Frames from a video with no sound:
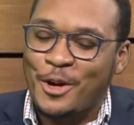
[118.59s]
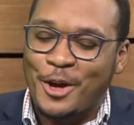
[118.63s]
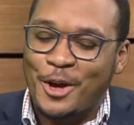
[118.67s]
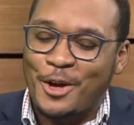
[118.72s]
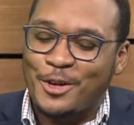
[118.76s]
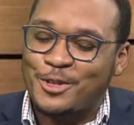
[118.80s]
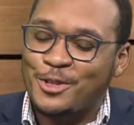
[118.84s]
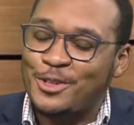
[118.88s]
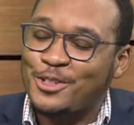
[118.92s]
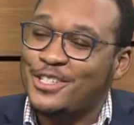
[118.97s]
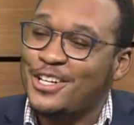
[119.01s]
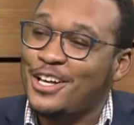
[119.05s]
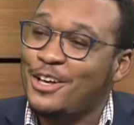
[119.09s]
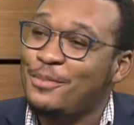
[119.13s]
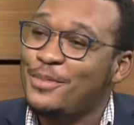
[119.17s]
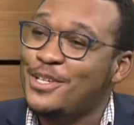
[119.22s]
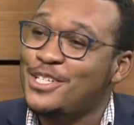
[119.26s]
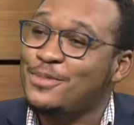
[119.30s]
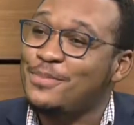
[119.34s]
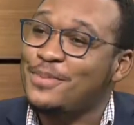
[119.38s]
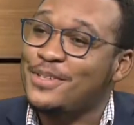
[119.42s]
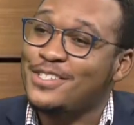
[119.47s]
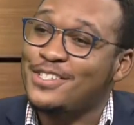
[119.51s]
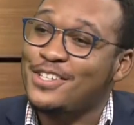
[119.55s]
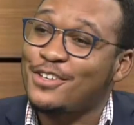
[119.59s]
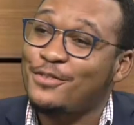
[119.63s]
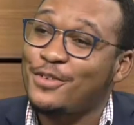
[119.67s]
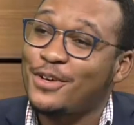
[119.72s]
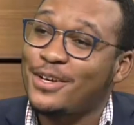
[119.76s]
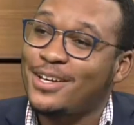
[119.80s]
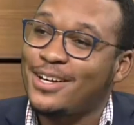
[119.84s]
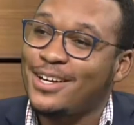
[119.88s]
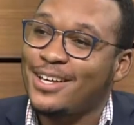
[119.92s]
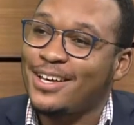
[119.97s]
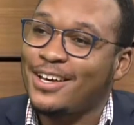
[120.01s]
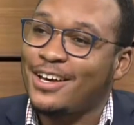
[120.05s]
So tell me
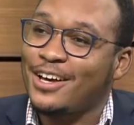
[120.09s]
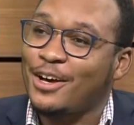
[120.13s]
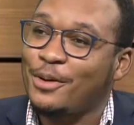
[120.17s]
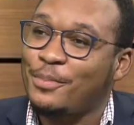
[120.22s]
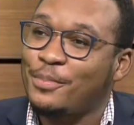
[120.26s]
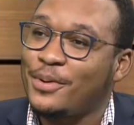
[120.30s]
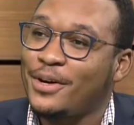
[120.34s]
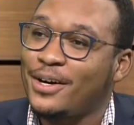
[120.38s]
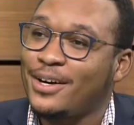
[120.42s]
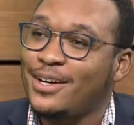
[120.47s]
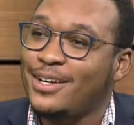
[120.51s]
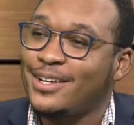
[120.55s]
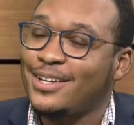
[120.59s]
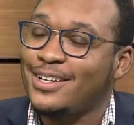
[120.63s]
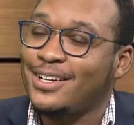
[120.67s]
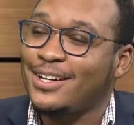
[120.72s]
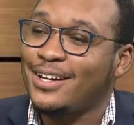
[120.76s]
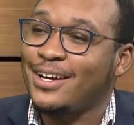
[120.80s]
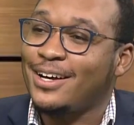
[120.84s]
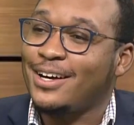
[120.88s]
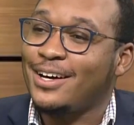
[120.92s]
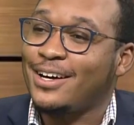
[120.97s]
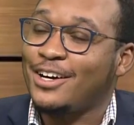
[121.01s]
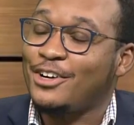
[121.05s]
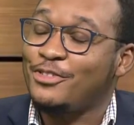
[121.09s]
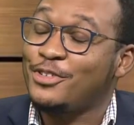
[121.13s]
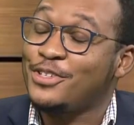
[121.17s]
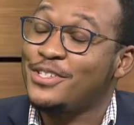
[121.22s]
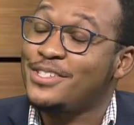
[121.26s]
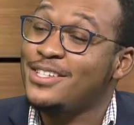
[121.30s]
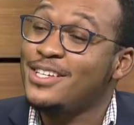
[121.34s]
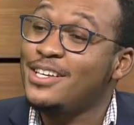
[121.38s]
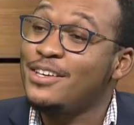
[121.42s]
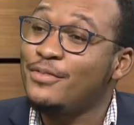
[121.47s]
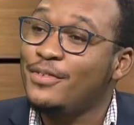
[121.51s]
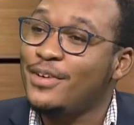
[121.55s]
specifically, upon
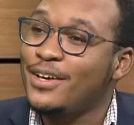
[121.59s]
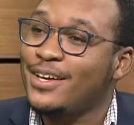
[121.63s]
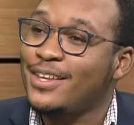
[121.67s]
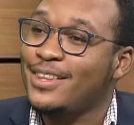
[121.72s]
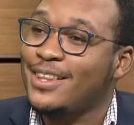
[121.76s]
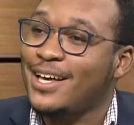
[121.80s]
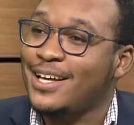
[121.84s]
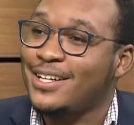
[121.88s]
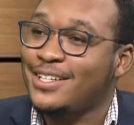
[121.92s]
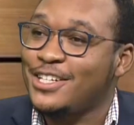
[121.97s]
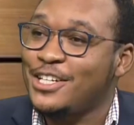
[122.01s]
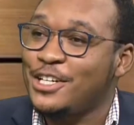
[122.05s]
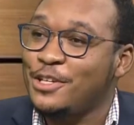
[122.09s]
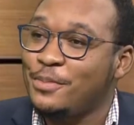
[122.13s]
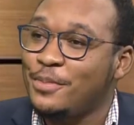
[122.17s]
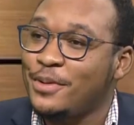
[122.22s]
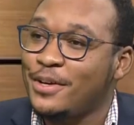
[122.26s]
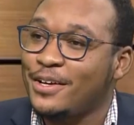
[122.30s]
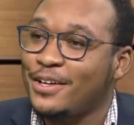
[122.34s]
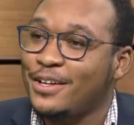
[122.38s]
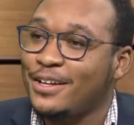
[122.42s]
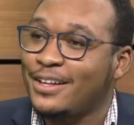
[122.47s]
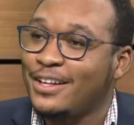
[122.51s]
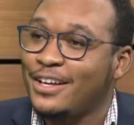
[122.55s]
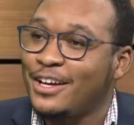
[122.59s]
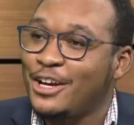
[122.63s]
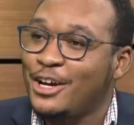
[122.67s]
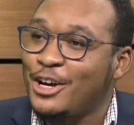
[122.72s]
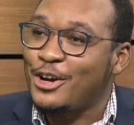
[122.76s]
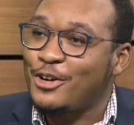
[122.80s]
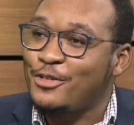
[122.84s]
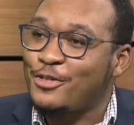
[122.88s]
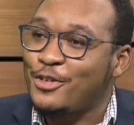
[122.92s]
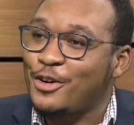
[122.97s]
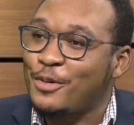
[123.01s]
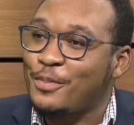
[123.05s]
receiving that email
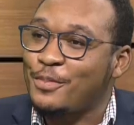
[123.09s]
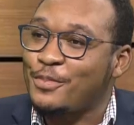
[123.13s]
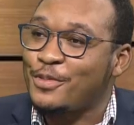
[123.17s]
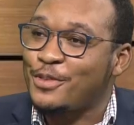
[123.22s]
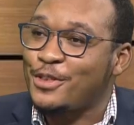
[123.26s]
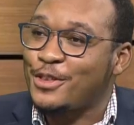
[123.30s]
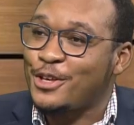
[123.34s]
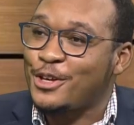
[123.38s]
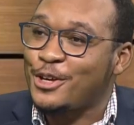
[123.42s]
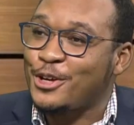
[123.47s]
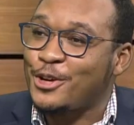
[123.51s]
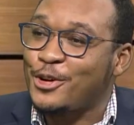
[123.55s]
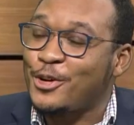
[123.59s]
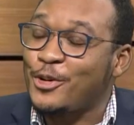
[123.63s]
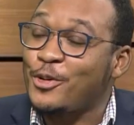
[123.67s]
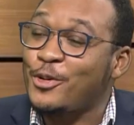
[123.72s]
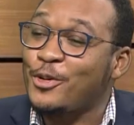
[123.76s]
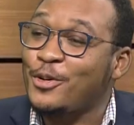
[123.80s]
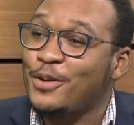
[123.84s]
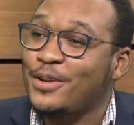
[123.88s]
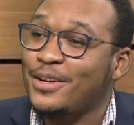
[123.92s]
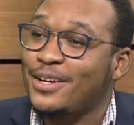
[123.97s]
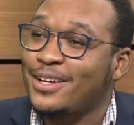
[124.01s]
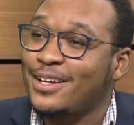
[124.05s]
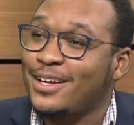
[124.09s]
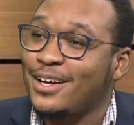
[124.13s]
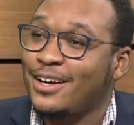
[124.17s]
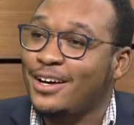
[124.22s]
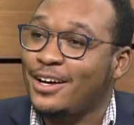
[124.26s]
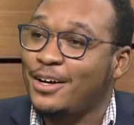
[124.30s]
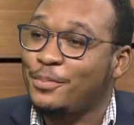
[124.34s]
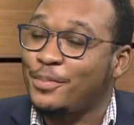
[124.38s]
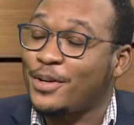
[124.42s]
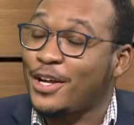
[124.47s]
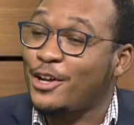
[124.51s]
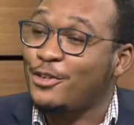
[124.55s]
from the GOAL
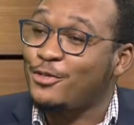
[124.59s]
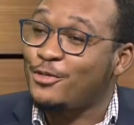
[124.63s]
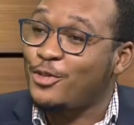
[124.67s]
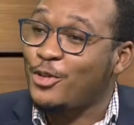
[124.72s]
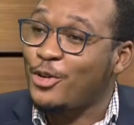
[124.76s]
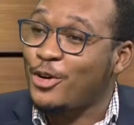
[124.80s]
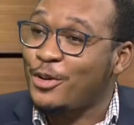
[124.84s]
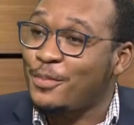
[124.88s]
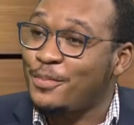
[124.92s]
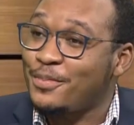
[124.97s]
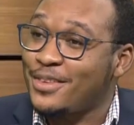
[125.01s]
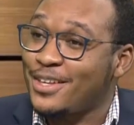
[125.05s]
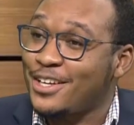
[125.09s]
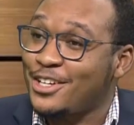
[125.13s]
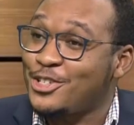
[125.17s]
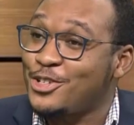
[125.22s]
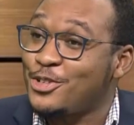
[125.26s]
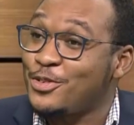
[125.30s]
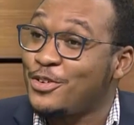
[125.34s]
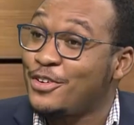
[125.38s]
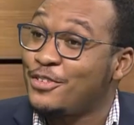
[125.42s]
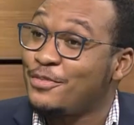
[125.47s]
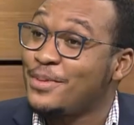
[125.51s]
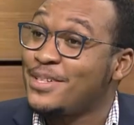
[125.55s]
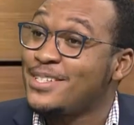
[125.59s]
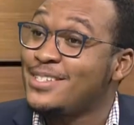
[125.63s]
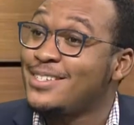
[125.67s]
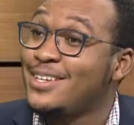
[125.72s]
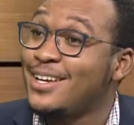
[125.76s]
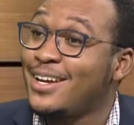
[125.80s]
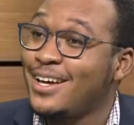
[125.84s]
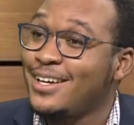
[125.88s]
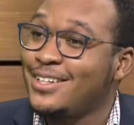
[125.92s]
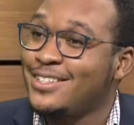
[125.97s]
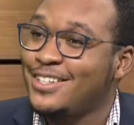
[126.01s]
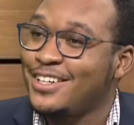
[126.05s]
platform, that you would have been
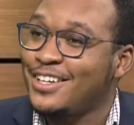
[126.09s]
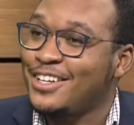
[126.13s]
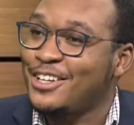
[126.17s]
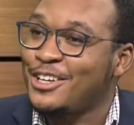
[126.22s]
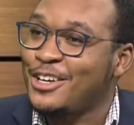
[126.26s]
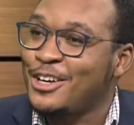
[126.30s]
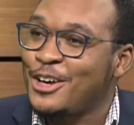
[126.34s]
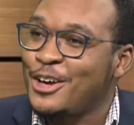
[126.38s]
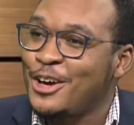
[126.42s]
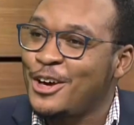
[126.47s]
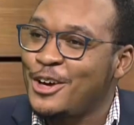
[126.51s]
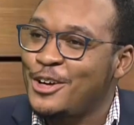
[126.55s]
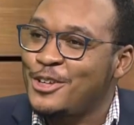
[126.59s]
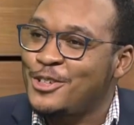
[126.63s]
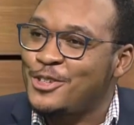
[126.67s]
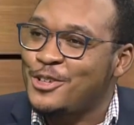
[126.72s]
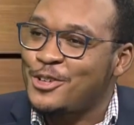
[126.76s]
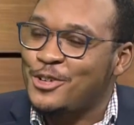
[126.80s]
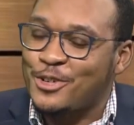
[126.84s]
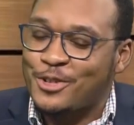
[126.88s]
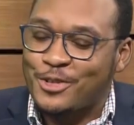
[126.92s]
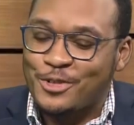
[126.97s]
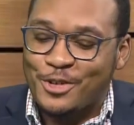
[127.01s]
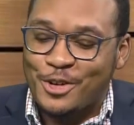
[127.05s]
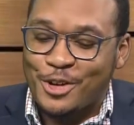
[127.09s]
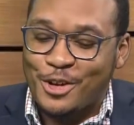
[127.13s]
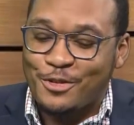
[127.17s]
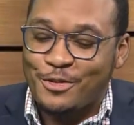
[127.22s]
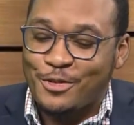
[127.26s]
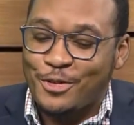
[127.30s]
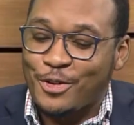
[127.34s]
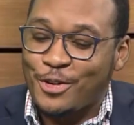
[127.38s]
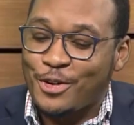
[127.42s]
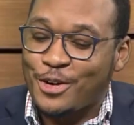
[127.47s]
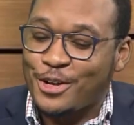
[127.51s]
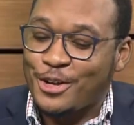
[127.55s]
selected to read
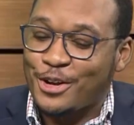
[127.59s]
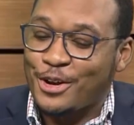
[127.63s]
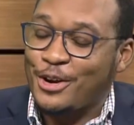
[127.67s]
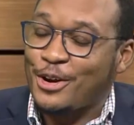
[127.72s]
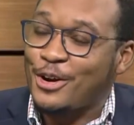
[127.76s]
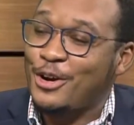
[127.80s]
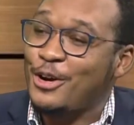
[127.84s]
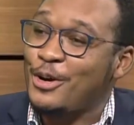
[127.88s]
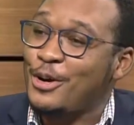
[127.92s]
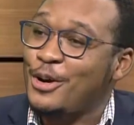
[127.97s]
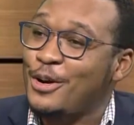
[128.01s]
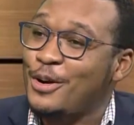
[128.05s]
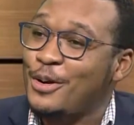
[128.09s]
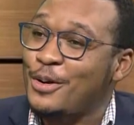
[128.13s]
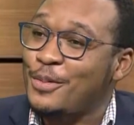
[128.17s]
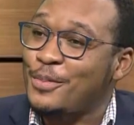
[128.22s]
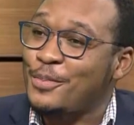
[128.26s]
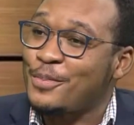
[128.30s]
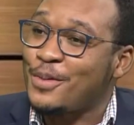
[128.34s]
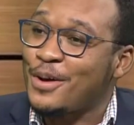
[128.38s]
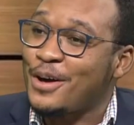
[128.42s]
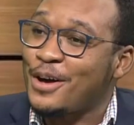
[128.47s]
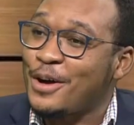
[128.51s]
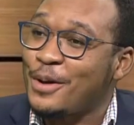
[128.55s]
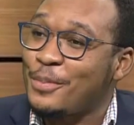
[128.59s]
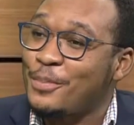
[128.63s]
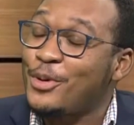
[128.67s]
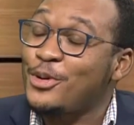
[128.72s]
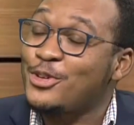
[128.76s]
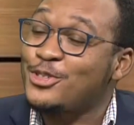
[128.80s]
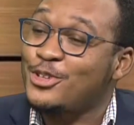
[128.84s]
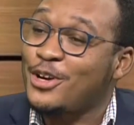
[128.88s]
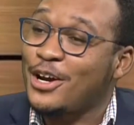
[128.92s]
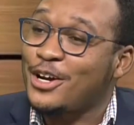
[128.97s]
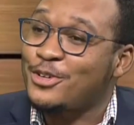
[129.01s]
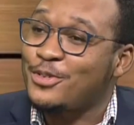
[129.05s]
for your
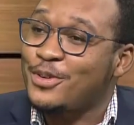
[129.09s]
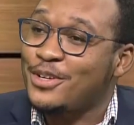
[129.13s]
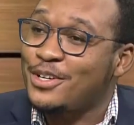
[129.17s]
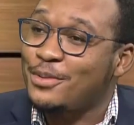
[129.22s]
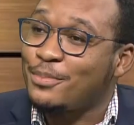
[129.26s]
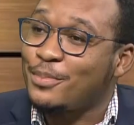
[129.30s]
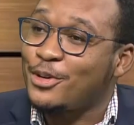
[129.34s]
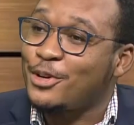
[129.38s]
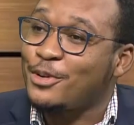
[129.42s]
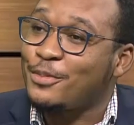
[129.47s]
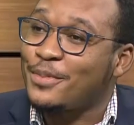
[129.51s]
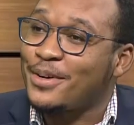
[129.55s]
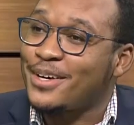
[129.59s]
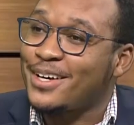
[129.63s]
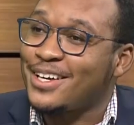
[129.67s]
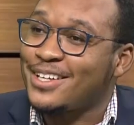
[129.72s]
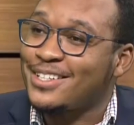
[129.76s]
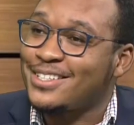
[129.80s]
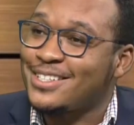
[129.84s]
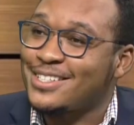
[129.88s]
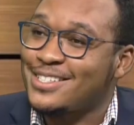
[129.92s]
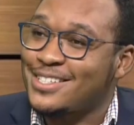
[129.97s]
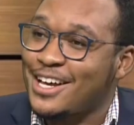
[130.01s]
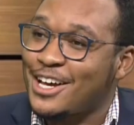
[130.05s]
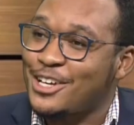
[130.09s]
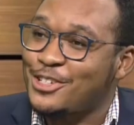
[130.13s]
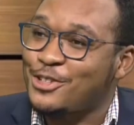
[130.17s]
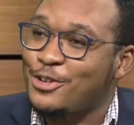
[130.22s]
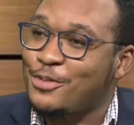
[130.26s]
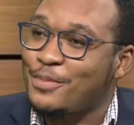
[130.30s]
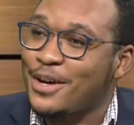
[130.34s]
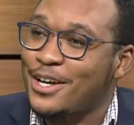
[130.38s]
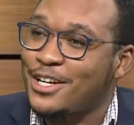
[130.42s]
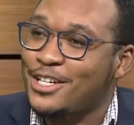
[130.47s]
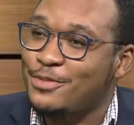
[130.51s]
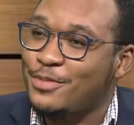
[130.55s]
postgraduate diploma in disaster
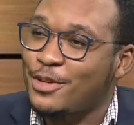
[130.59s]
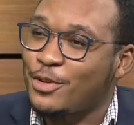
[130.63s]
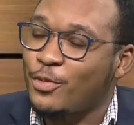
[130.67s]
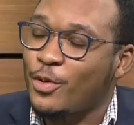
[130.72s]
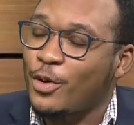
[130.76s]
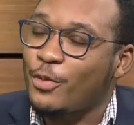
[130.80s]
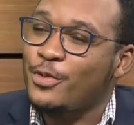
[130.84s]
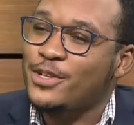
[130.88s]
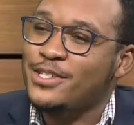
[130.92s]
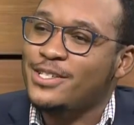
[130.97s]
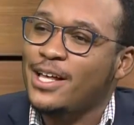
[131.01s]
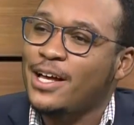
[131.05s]
management, what was